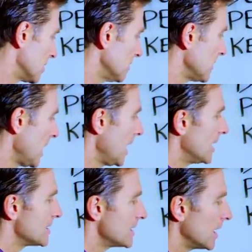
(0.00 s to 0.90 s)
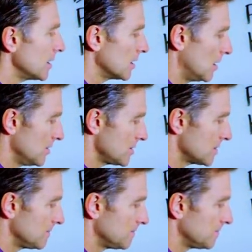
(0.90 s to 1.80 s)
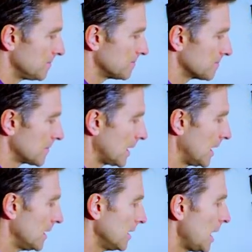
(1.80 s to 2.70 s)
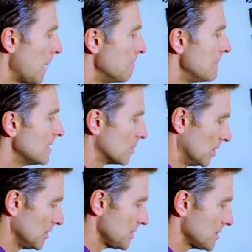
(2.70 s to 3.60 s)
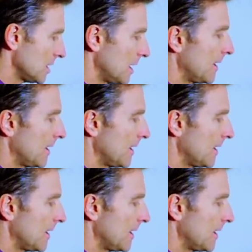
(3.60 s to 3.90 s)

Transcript: to, cellulose, okay, minerals,